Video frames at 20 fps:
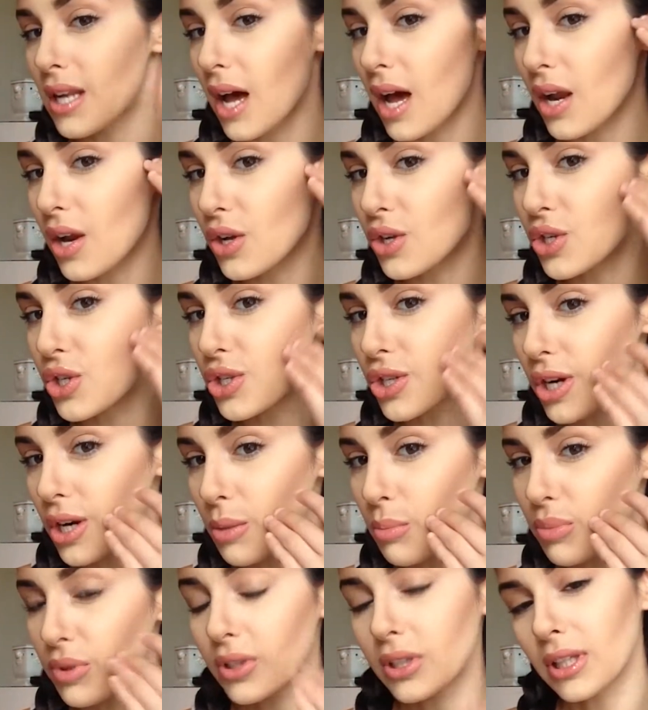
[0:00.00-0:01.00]
but just
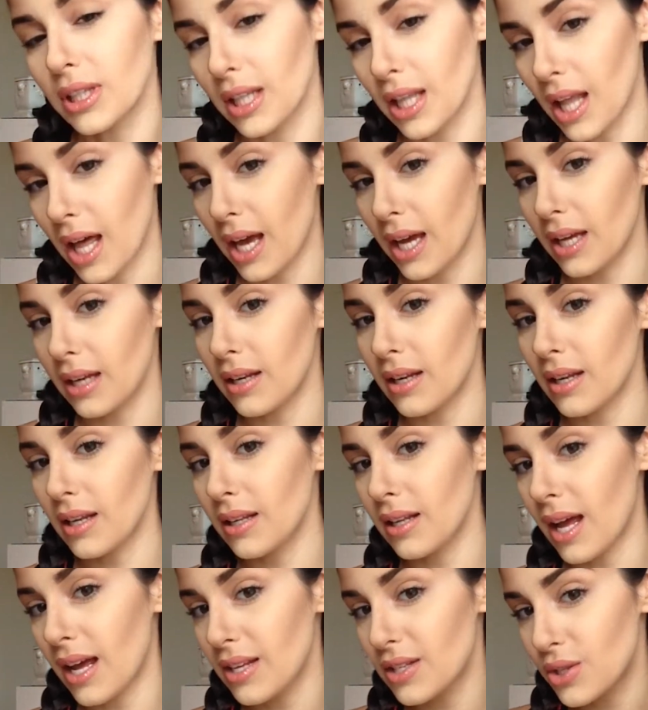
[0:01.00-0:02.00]
not a sharp
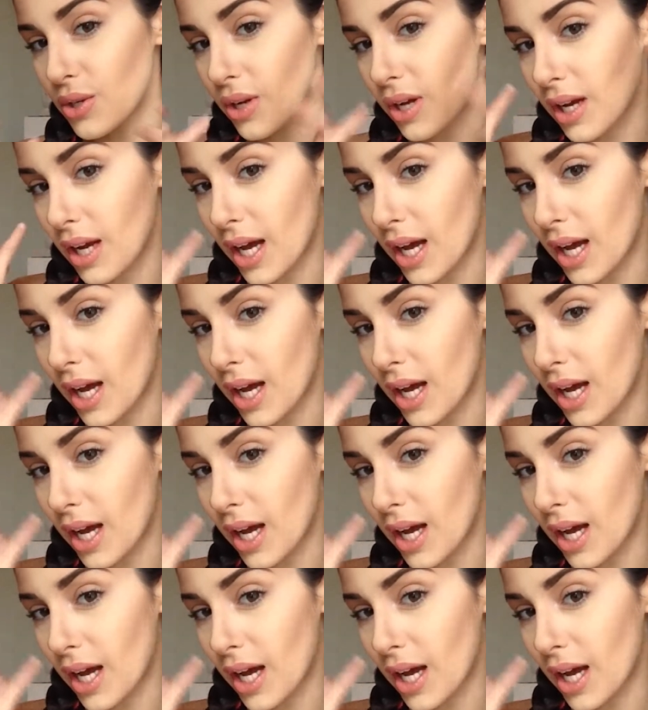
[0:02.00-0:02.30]
line.